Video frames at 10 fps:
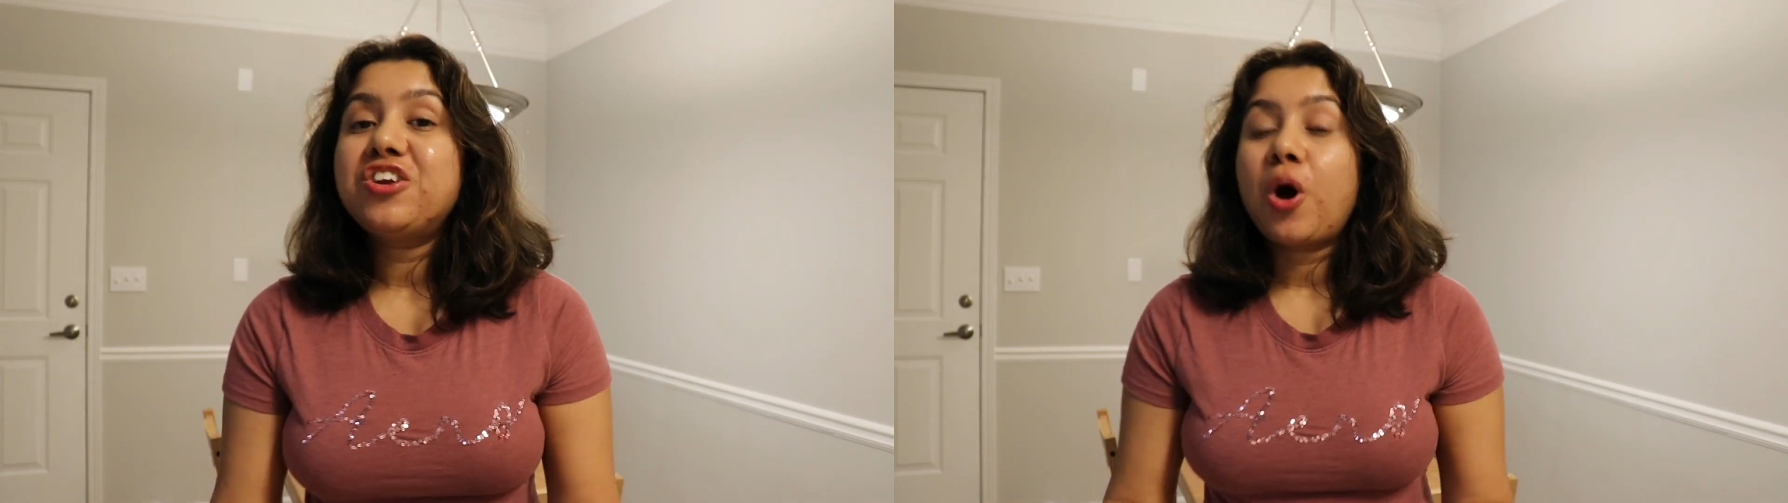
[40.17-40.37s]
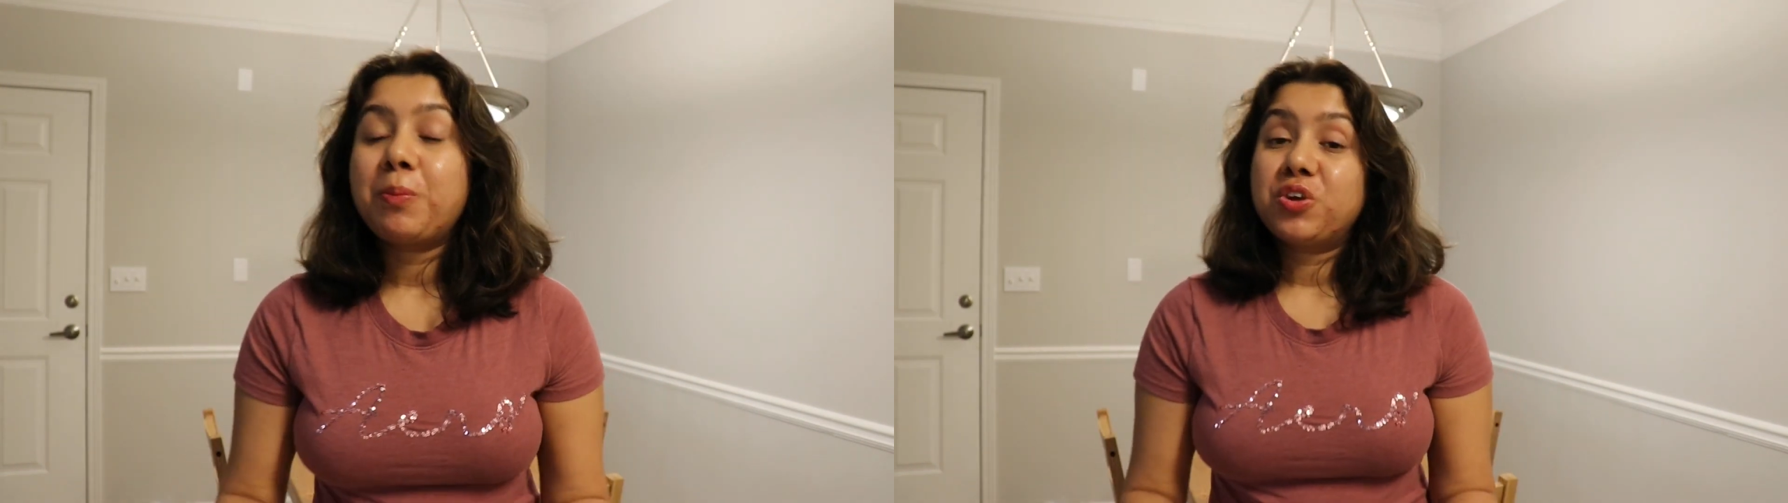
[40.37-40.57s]

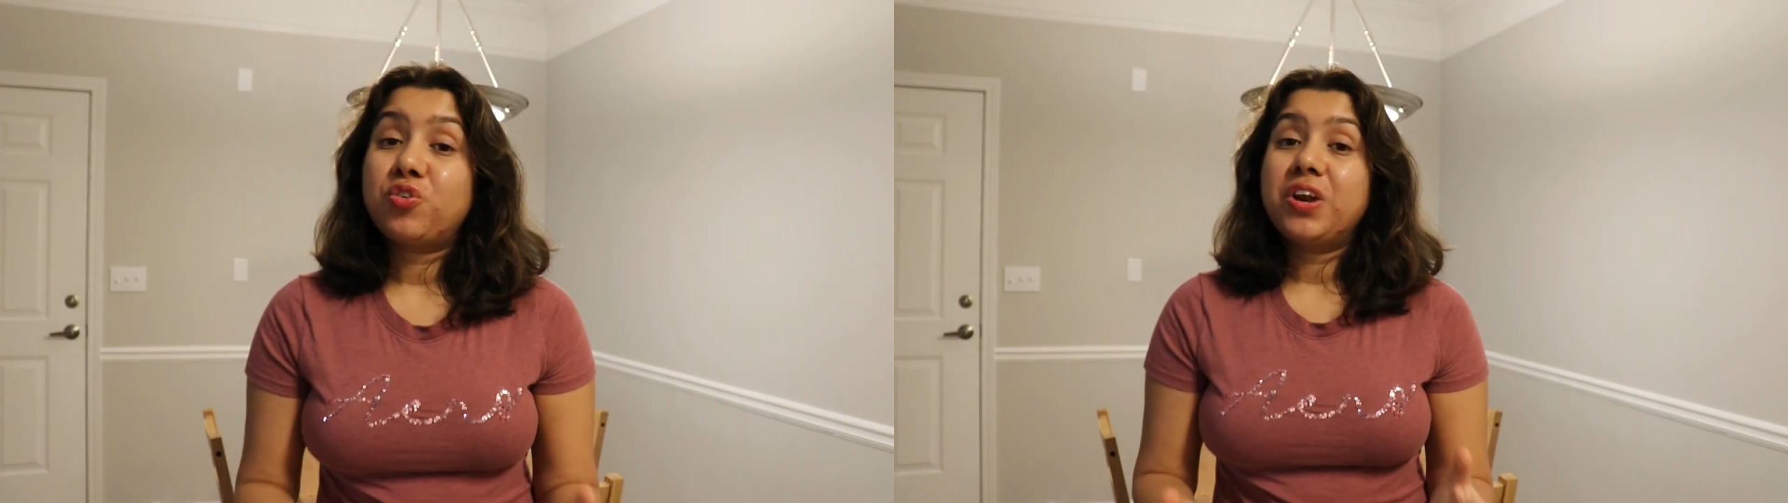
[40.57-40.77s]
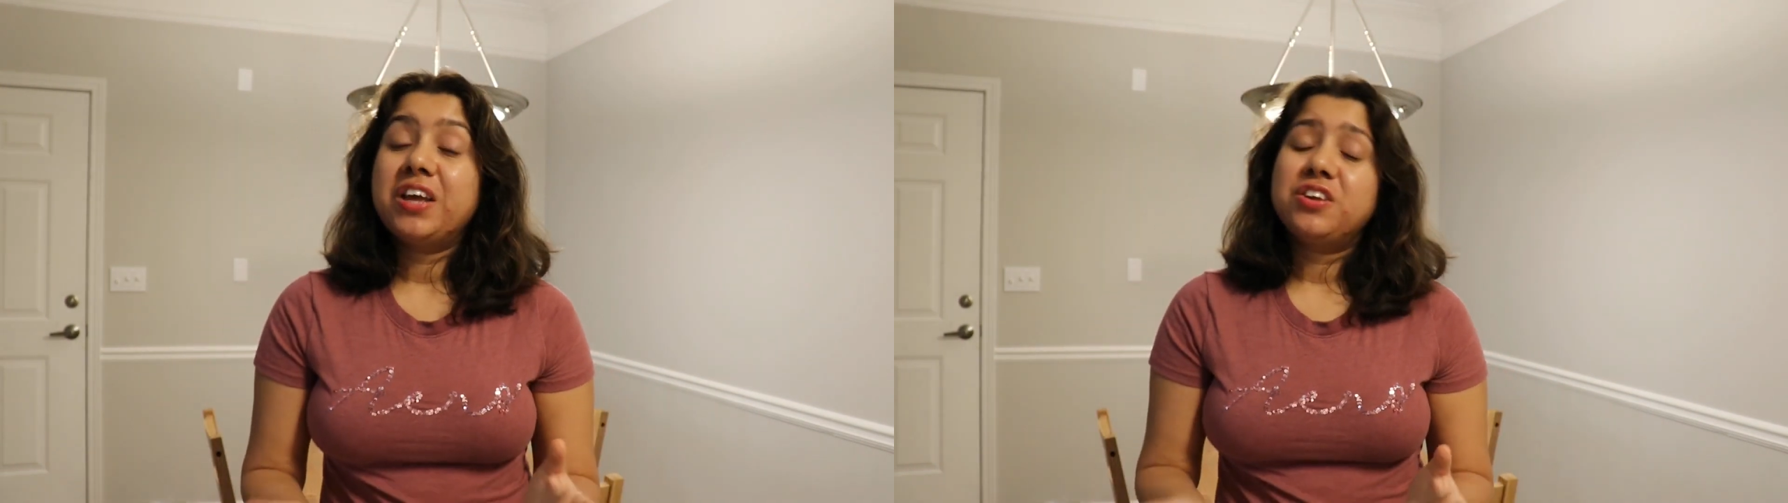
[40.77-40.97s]
topics
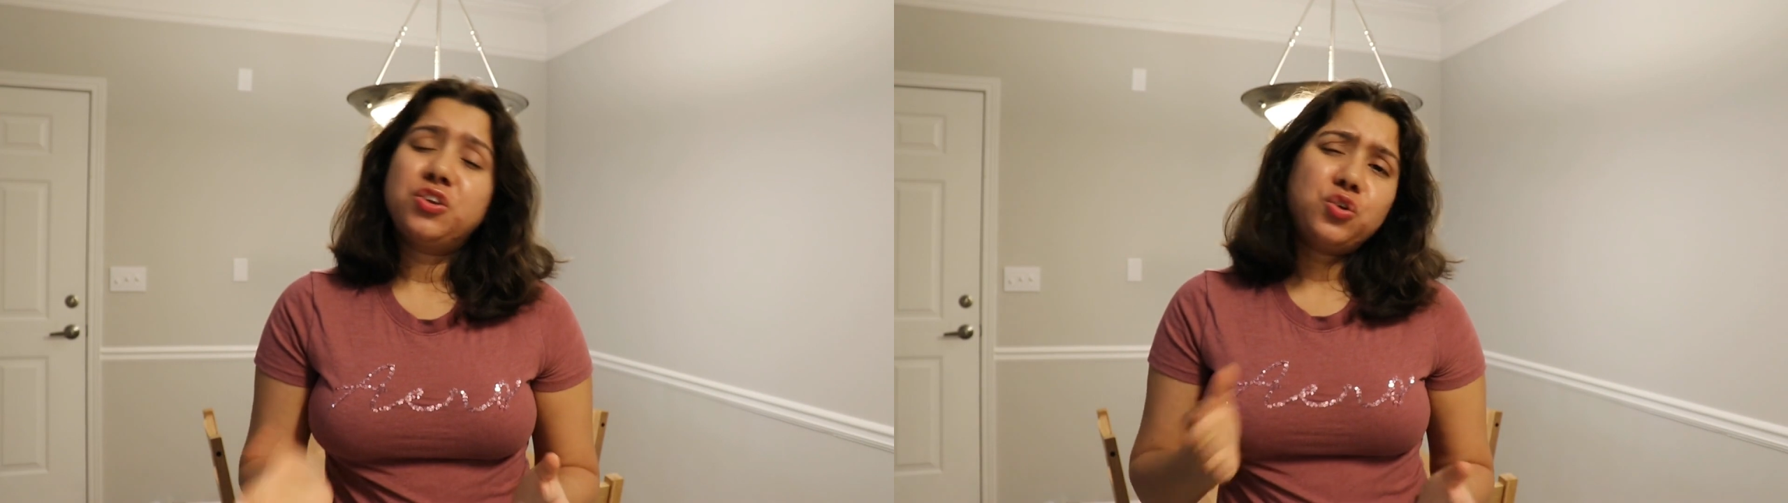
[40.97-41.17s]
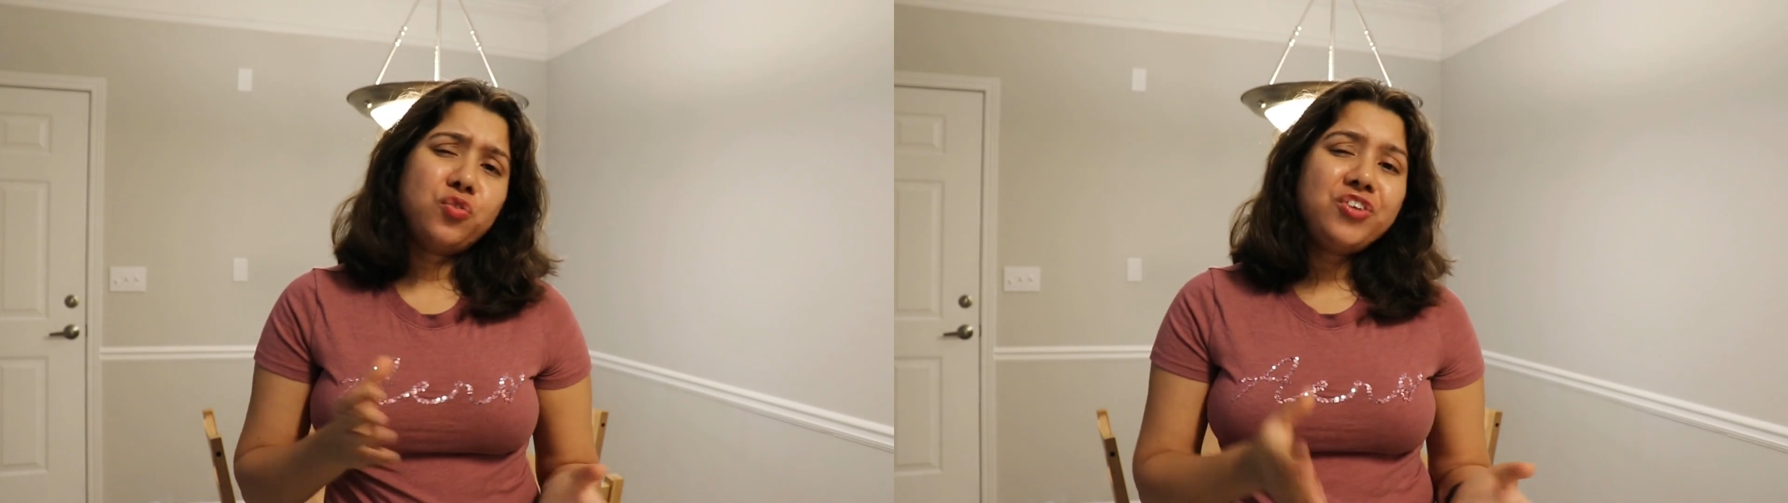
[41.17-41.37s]

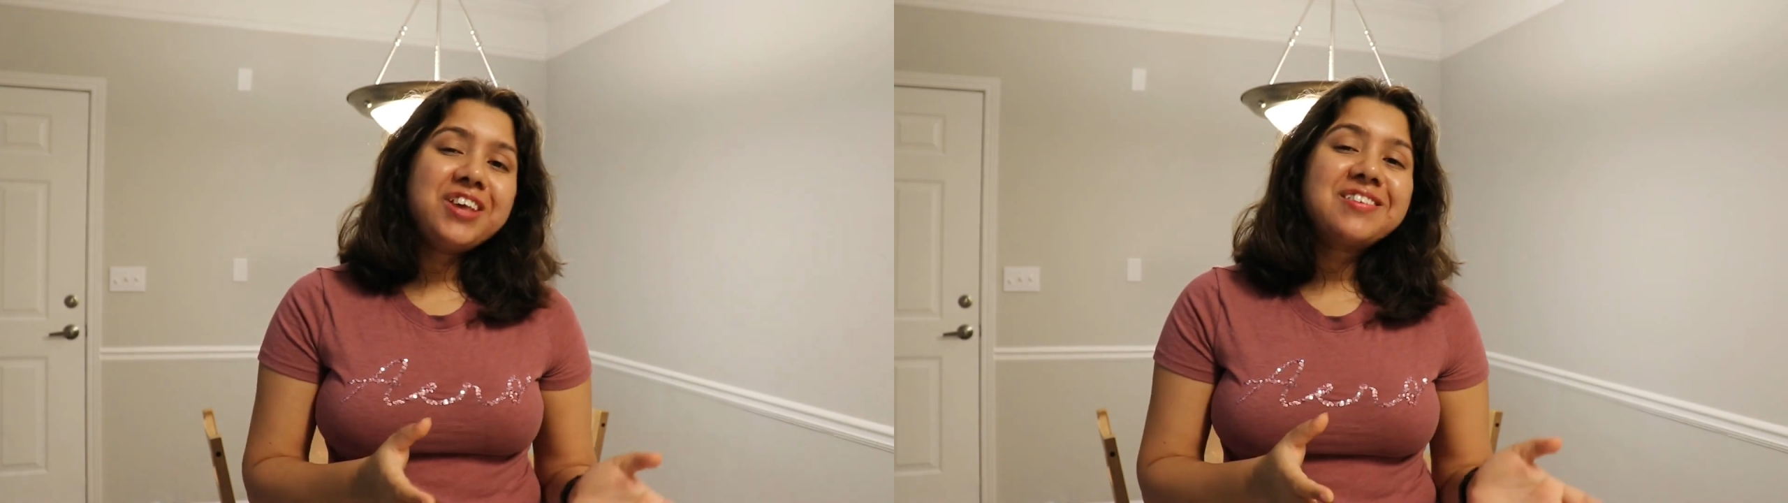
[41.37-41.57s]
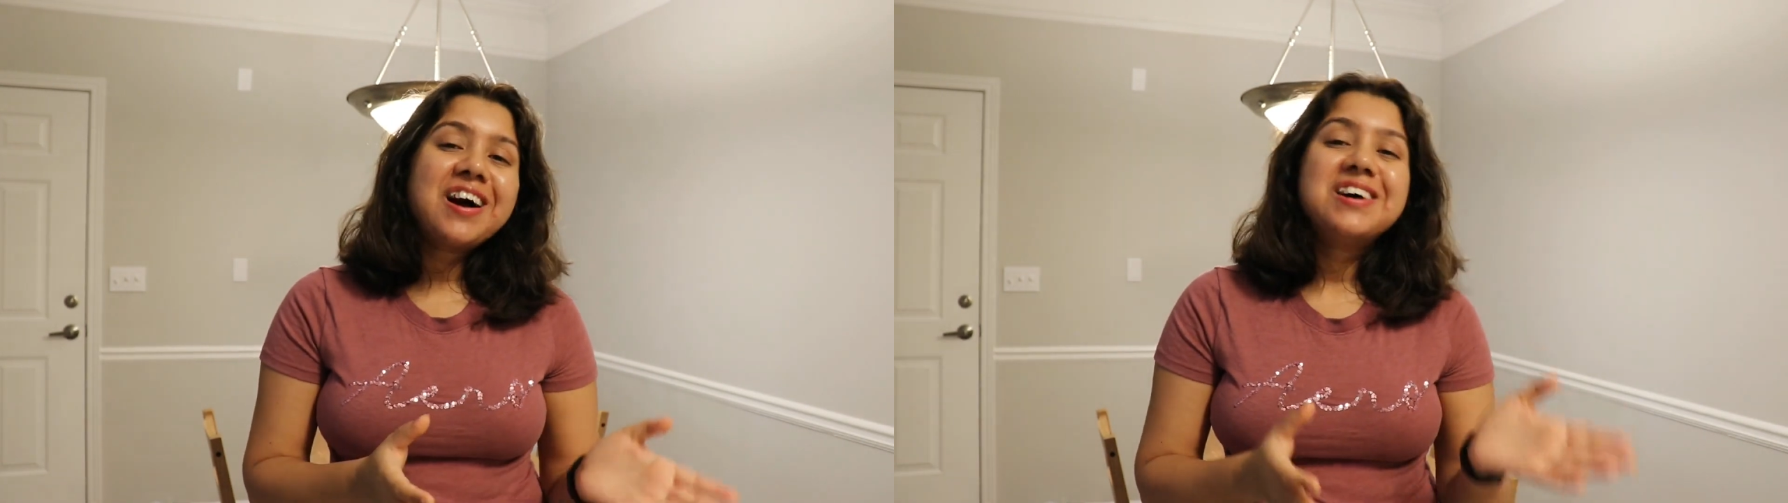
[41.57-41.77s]
related to
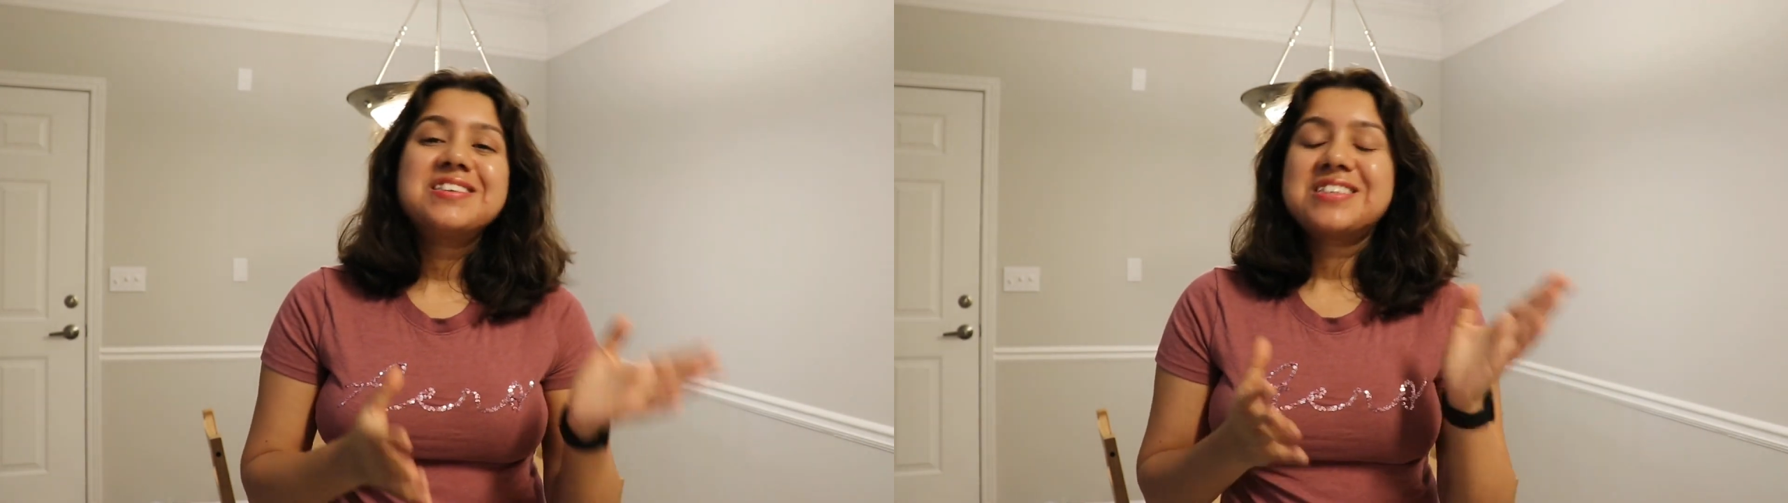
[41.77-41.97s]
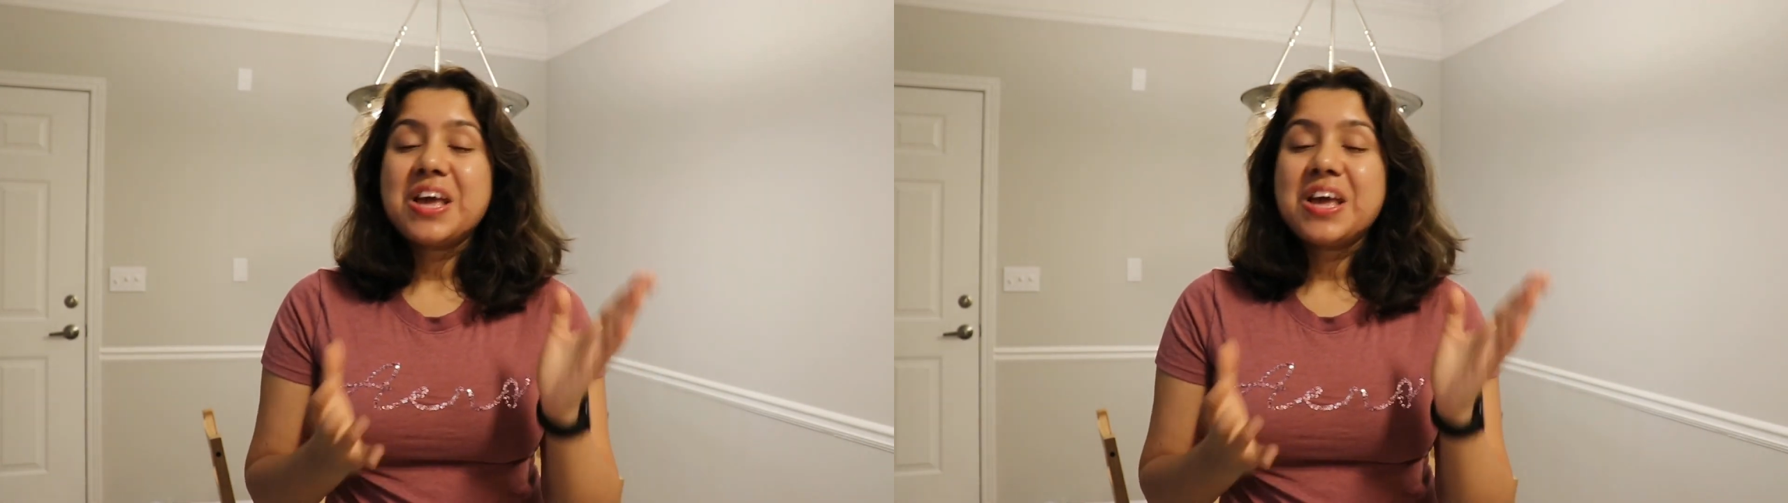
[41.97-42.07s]
visas,